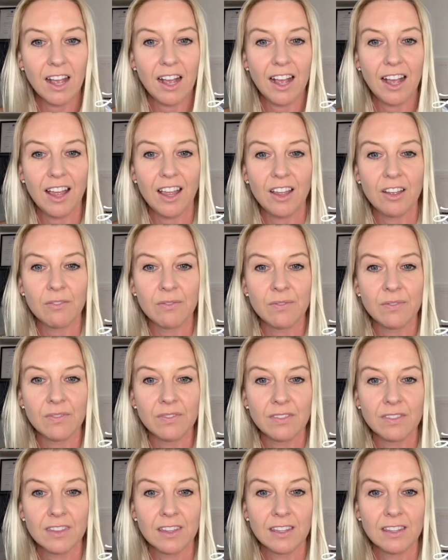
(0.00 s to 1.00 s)

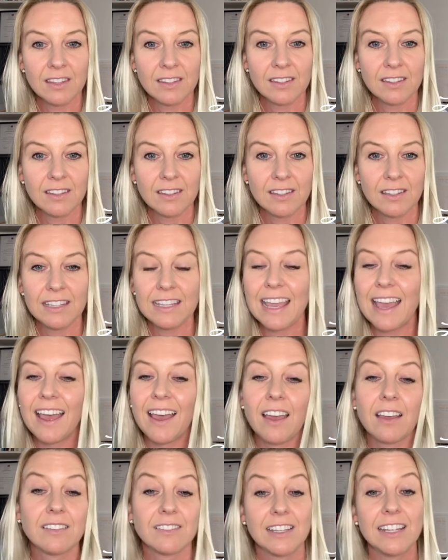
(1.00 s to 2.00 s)
Yeah,
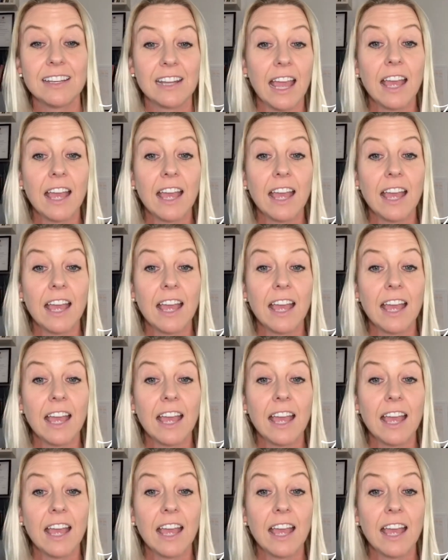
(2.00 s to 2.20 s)
it,